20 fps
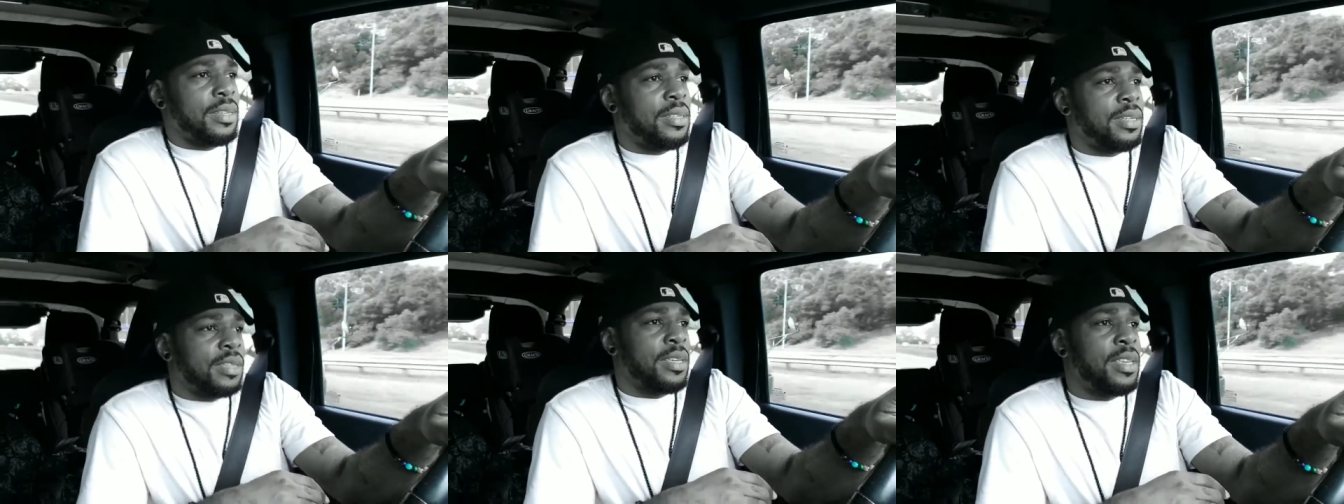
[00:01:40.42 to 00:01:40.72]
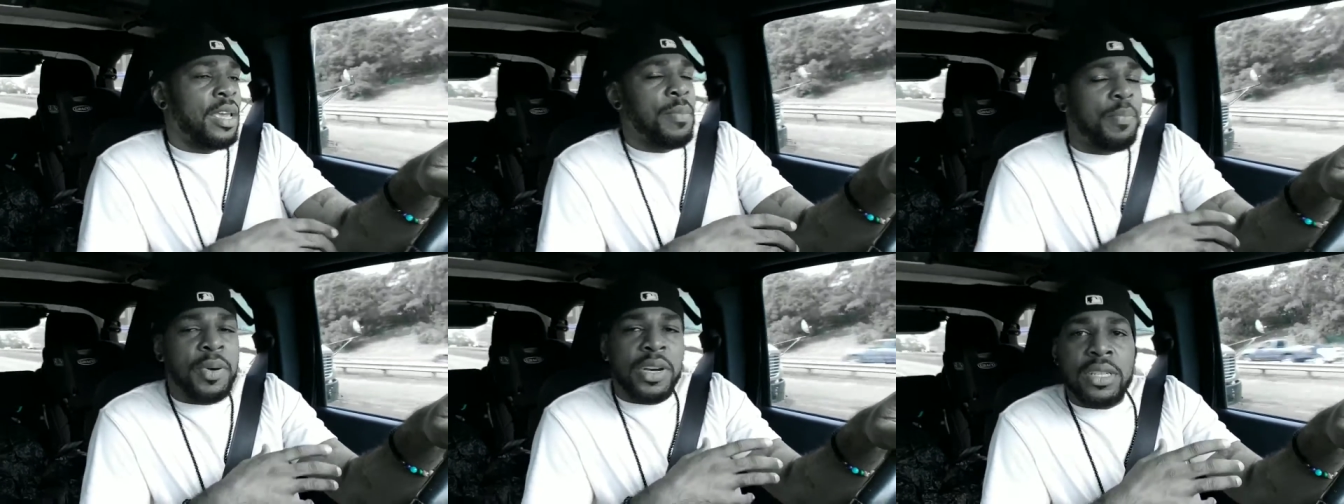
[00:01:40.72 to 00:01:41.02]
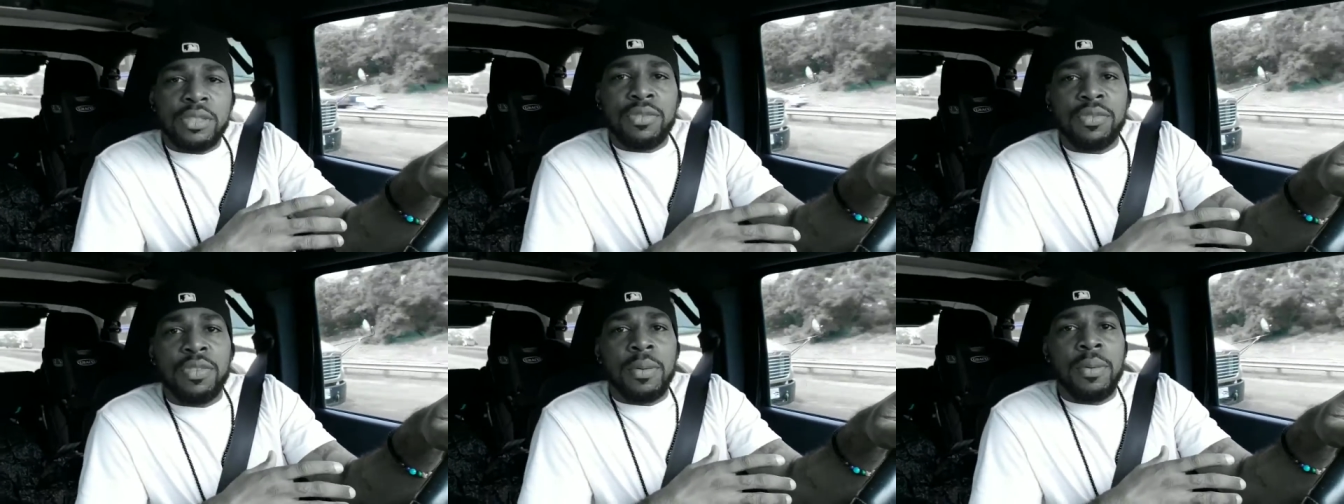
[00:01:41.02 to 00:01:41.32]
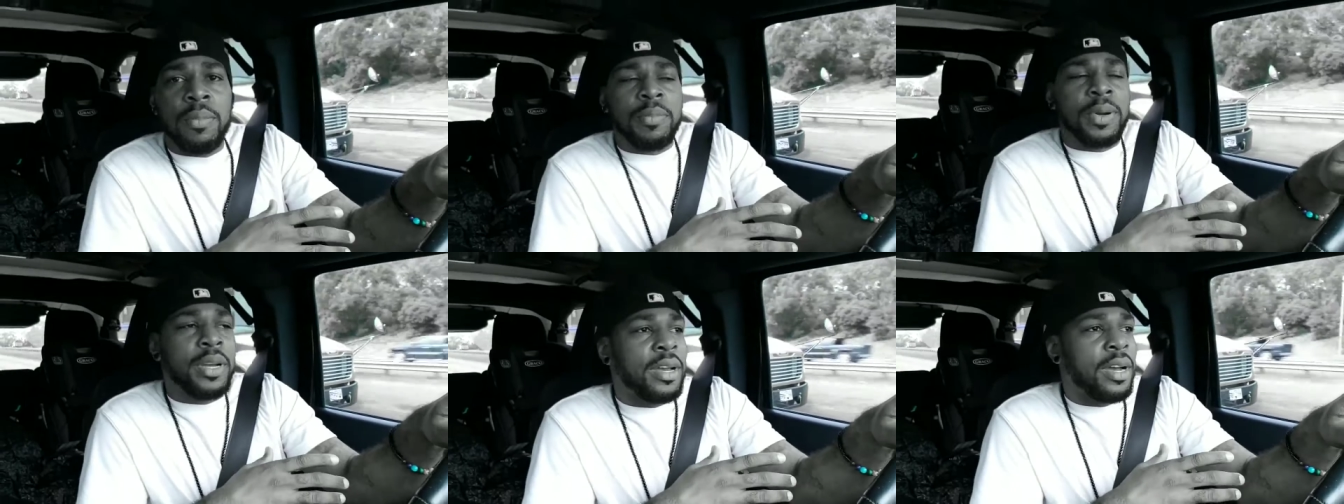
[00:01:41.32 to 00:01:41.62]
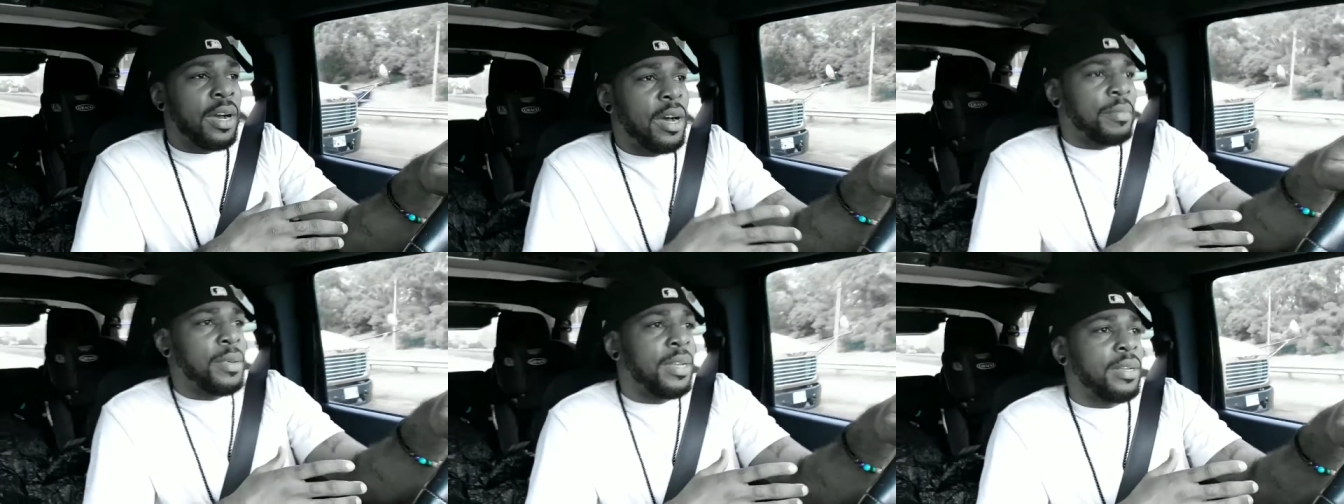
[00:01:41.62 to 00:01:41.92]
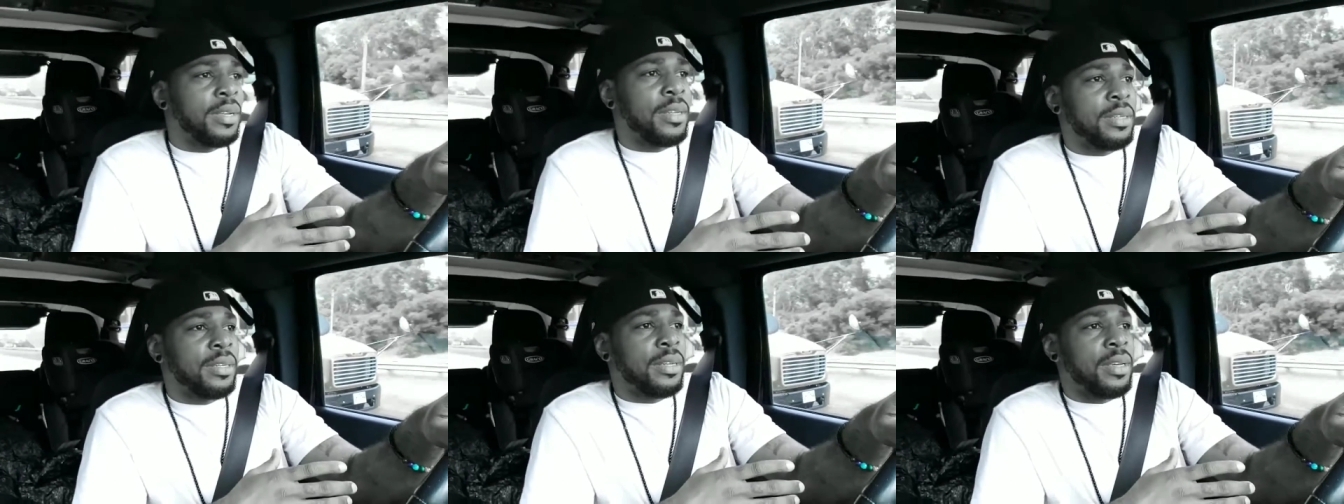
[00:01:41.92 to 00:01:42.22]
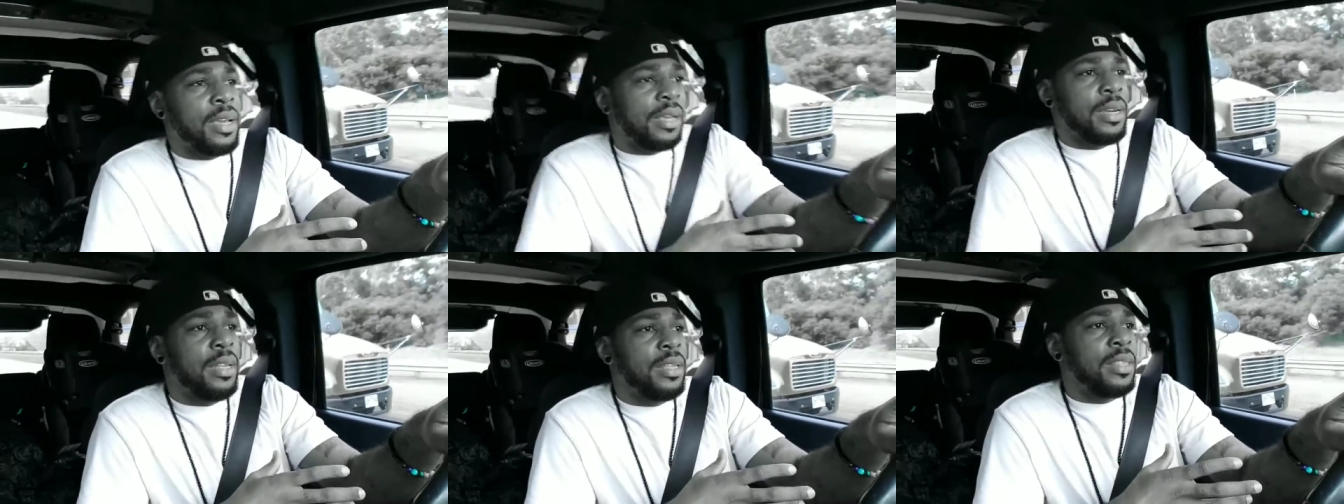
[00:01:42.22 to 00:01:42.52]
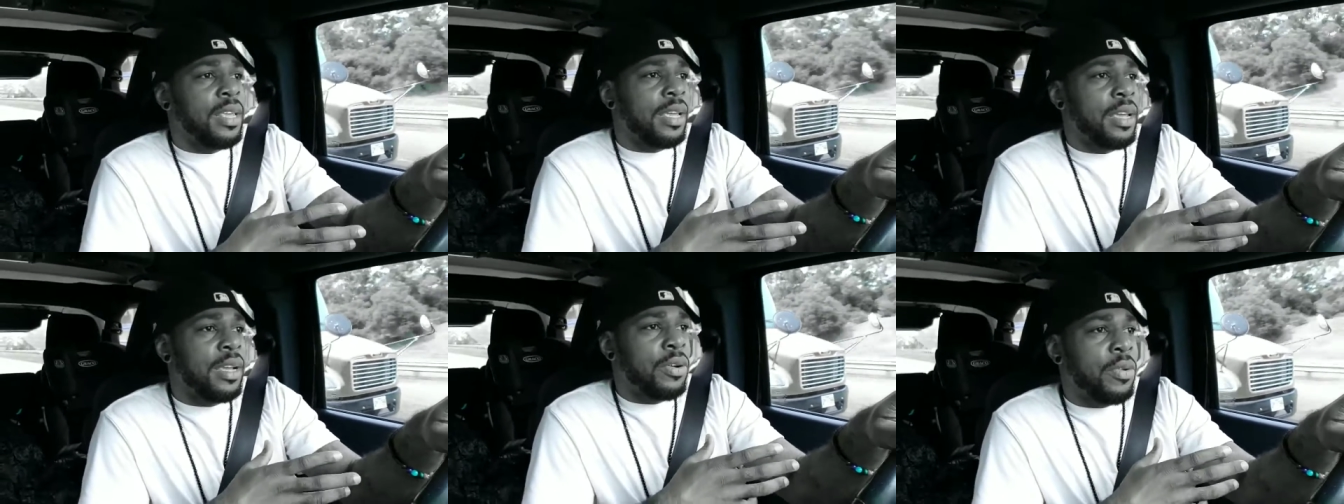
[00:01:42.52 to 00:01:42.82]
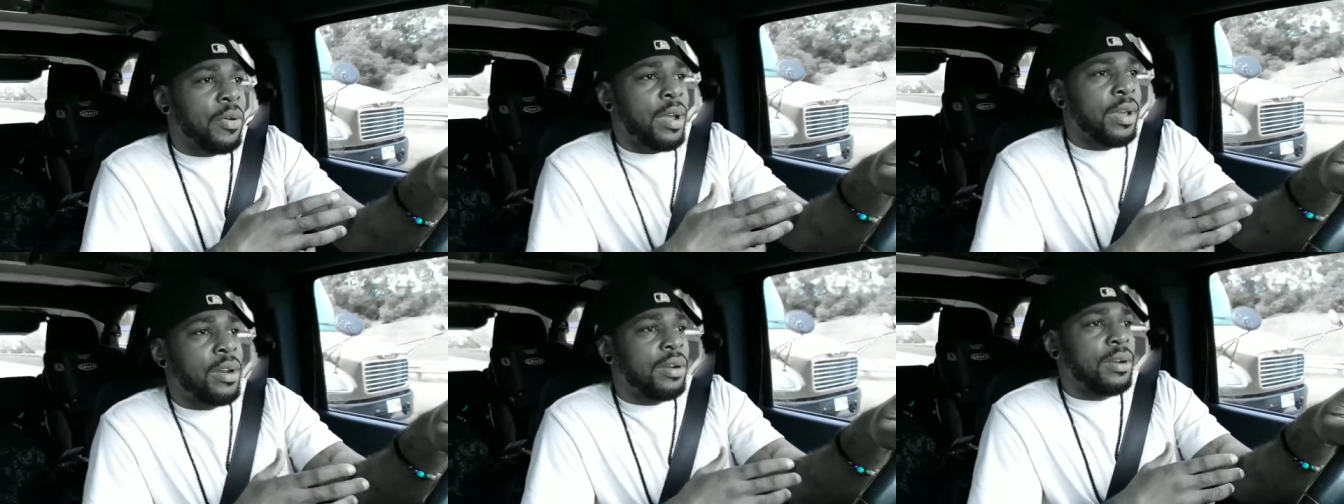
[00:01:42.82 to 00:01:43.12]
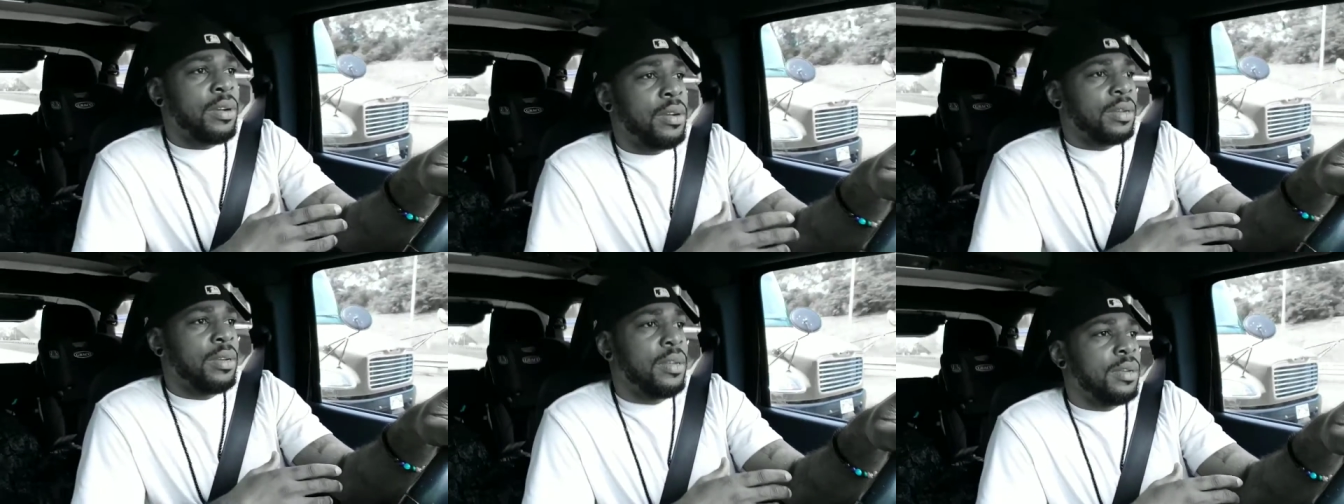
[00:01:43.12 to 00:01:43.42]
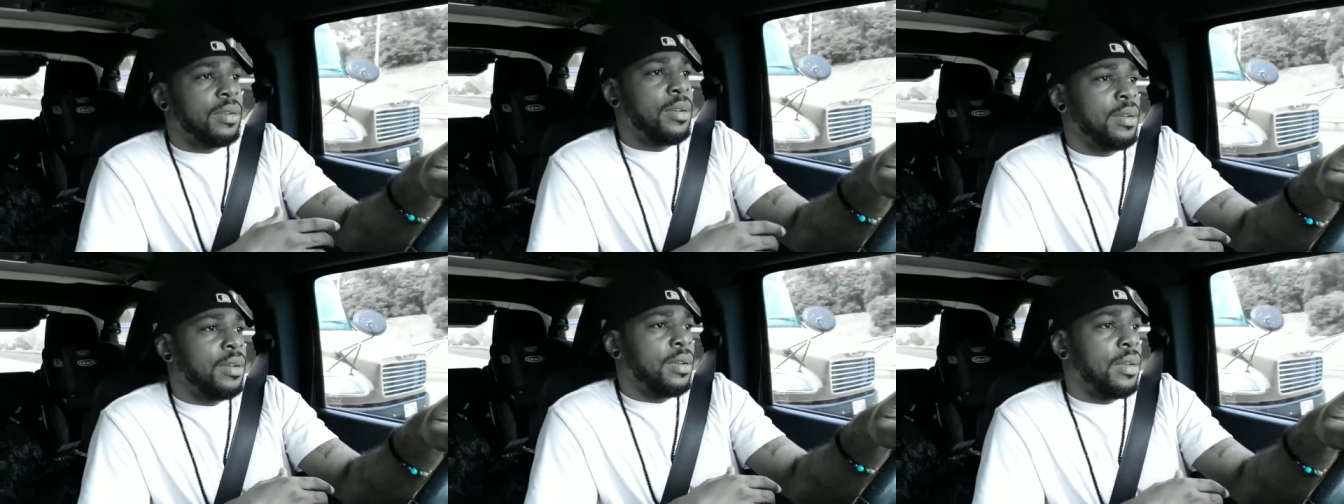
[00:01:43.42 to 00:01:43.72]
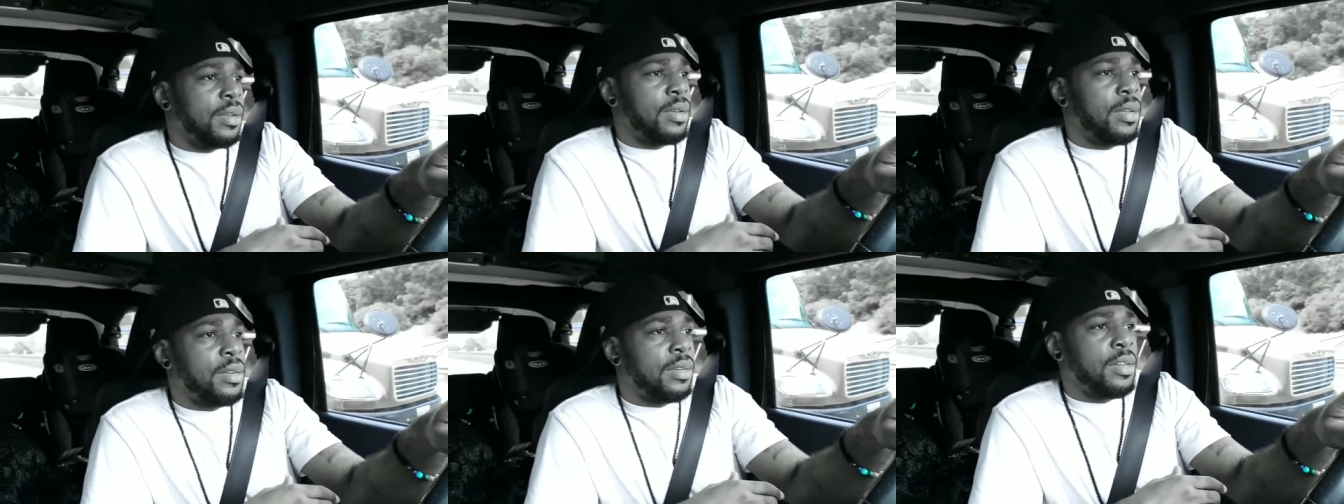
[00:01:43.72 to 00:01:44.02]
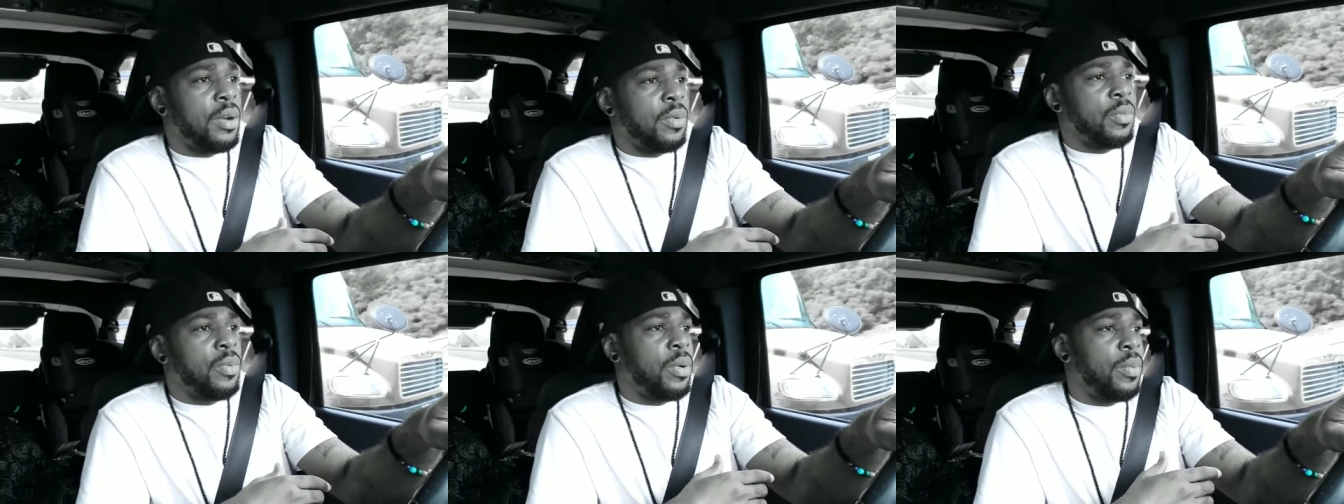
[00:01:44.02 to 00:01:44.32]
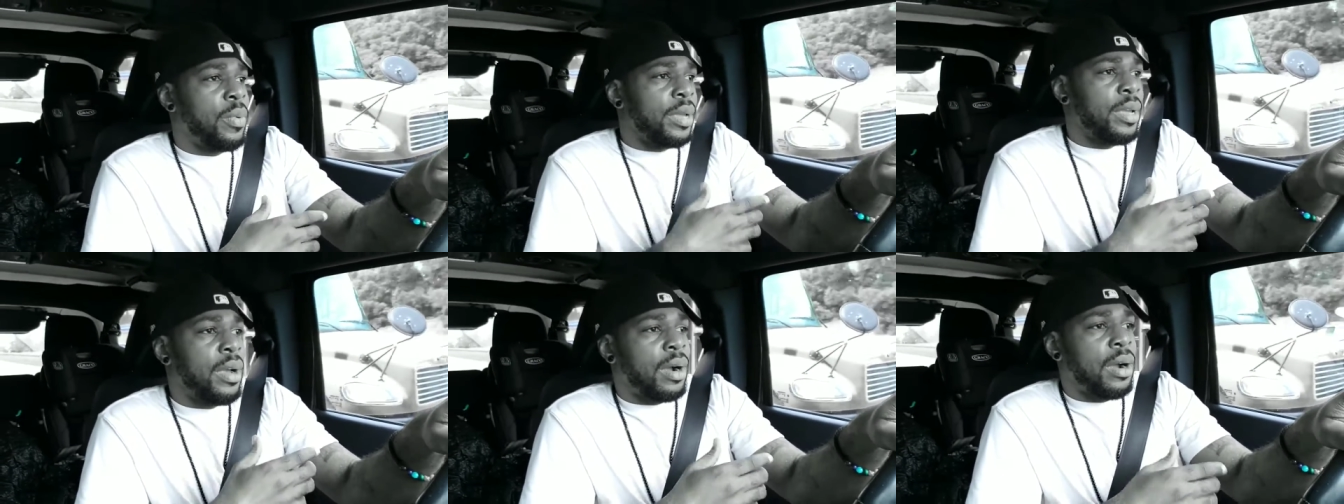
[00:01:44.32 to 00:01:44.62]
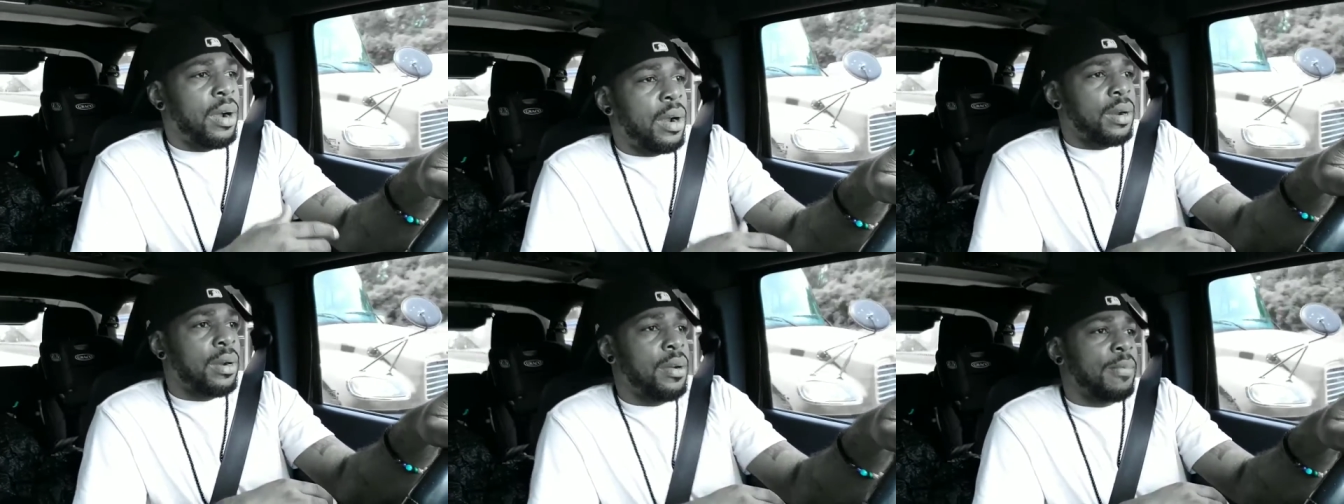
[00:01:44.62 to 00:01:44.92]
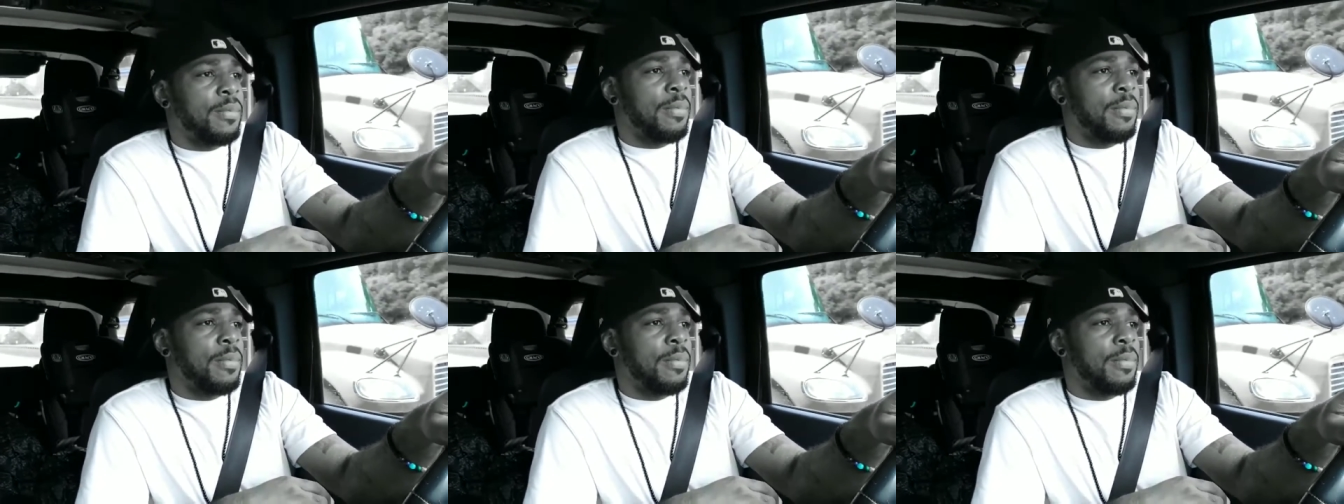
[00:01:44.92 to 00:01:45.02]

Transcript: to keep us from becoming anything greater than what we are.